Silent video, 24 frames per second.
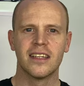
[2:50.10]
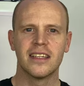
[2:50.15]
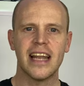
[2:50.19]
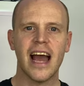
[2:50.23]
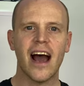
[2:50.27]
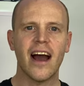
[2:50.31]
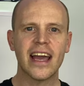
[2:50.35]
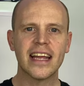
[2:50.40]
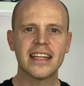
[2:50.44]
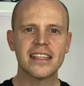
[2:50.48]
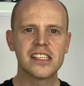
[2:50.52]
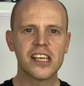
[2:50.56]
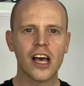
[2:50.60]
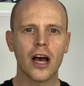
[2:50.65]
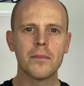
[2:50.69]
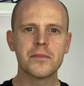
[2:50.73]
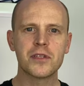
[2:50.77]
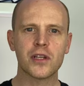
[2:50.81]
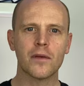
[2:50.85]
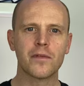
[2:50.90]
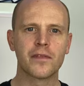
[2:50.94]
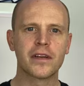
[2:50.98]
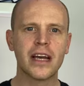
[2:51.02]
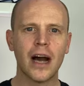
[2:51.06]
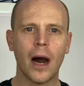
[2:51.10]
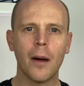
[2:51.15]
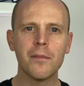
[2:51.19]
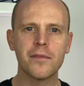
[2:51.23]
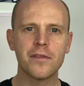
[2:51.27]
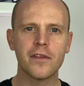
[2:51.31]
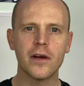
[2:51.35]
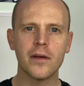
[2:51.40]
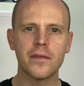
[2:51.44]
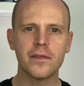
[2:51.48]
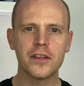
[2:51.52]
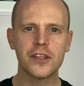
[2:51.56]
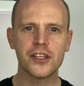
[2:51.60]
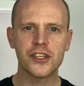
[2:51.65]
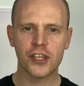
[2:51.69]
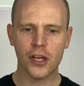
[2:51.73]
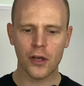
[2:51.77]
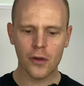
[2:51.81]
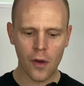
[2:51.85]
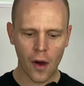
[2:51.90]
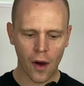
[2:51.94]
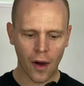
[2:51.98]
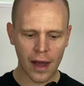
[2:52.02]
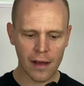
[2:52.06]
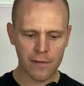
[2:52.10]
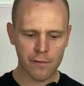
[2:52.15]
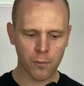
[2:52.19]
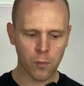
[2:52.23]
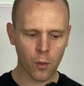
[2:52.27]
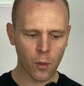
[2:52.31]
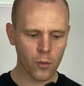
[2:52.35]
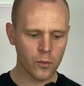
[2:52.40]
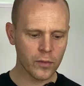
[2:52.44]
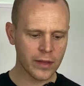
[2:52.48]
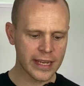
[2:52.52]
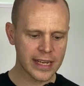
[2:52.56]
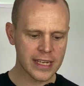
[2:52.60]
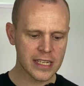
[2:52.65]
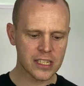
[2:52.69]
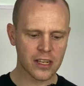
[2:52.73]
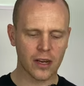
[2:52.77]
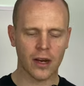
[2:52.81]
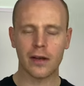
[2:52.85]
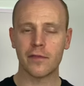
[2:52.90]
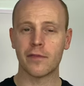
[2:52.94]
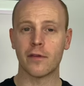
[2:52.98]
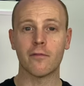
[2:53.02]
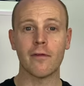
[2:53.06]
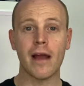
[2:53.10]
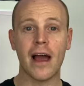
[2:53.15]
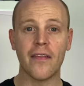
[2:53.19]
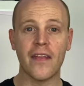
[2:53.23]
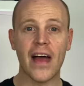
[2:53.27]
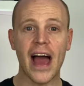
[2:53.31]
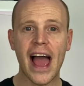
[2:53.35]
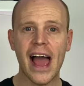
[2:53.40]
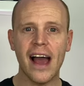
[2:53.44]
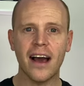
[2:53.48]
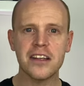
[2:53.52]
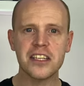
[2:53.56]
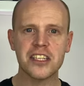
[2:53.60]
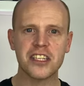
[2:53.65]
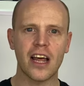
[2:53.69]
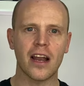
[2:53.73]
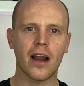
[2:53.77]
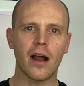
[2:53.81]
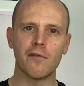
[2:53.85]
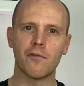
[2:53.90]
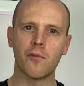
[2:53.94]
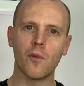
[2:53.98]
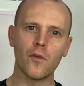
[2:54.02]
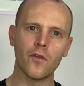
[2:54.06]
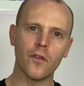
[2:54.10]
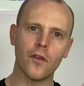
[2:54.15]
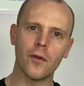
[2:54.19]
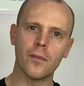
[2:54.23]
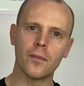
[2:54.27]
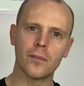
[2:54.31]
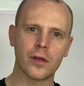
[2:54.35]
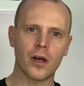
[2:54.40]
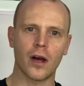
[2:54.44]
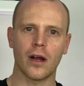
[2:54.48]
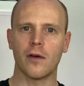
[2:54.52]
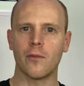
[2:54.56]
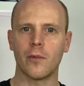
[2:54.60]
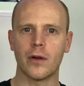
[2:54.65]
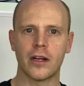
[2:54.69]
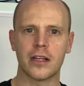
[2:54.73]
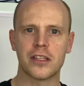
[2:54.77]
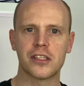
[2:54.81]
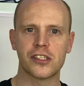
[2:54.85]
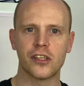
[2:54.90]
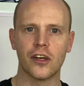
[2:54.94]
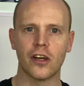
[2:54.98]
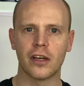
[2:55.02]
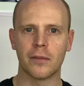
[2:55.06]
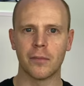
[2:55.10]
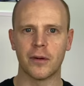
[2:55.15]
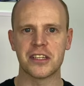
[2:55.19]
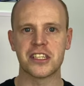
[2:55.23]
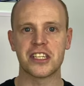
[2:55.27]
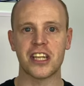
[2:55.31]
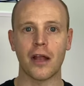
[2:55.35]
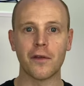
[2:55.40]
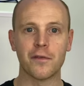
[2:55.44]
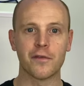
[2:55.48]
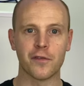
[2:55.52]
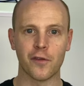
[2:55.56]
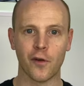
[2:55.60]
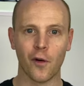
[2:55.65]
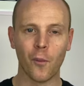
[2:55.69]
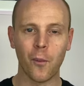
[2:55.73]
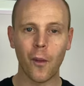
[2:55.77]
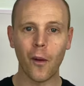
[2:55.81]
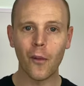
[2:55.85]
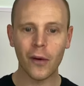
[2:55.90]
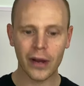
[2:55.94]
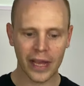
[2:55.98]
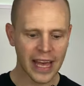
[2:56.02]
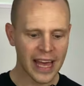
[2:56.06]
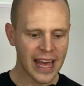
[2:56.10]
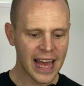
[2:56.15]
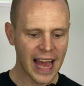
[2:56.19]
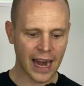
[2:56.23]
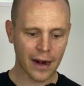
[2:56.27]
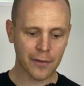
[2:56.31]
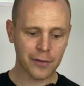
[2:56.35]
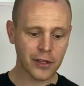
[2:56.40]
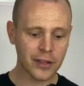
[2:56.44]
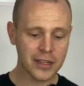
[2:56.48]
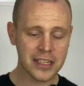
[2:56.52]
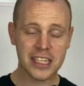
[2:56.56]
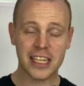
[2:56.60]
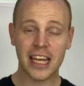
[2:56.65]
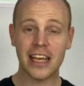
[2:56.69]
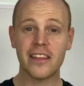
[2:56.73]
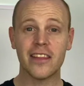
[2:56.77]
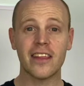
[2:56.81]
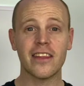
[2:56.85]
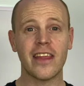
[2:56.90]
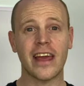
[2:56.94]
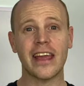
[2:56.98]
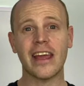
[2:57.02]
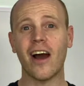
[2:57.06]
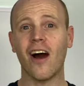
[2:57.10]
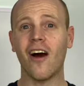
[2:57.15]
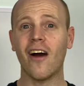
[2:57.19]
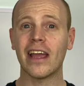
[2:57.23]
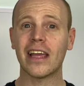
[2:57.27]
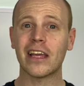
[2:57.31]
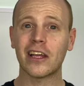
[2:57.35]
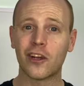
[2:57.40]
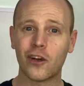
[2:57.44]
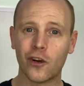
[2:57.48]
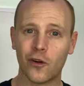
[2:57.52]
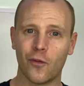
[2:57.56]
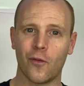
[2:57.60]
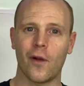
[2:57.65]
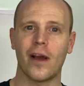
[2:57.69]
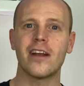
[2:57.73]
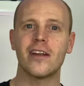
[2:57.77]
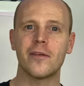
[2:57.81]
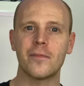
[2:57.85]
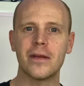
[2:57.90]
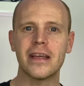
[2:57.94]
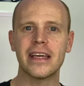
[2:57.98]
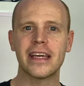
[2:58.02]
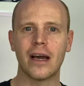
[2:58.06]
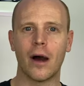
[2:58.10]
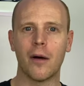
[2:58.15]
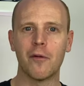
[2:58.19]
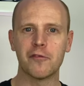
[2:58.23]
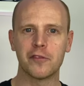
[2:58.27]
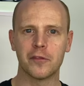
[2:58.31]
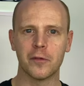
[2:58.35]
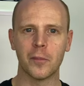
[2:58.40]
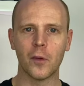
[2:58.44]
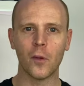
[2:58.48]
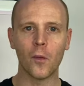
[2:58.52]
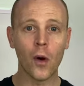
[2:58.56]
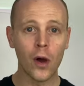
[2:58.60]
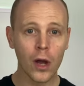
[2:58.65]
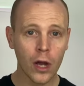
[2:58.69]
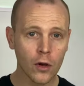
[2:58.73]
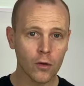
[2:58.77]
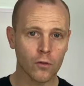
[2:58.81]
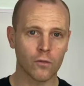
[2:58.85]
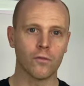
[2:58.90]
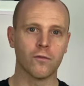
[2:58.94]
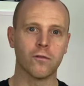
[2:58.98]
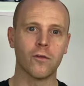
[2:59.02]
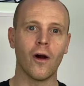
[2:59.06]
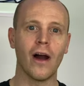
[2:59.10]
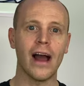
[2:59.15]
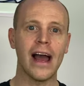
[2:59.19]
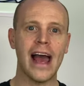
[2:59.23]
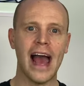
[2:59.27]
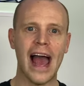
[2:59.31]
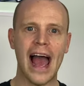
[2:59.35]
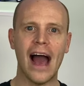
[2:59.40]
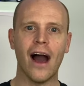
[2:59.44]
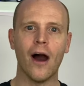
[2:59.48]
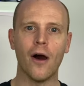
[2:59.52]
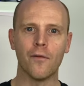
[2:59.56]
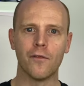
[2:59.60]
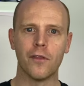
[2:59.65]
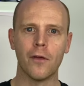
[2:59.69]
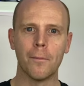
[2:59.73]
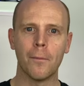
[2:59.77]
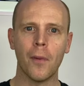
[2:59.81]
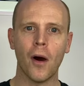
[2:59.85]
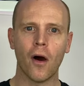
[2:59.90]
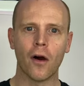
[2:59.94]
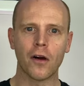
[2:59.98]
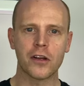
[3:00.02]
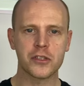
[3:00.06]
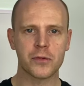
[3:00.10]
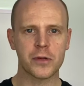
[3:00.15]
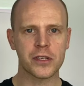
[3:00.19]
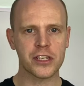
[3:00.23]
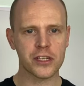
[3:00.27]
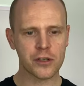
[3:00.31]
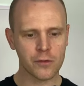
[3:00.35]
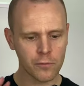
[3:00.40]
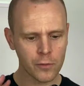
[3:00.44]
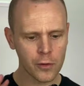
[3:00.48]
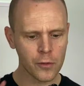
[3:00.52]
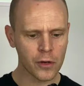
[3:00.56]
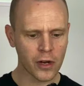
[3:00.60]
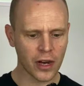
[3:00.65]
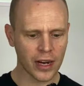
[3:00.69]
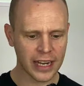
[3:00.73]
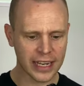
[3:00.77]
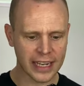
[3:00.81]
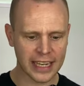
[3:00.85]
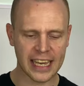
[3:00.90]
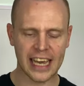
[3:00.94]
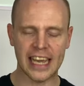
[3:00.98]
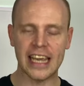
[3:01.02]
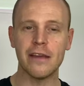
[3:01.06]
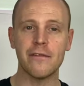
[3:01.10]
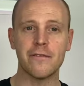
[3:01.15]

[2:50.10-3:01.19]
Now, in terms of comfort of the shoe, I've worn these kind of around the house and I've worn them kind of when I took my son for a walk. And I've got to say that they are incredibly comfortable right out of the box, which is a real kind of key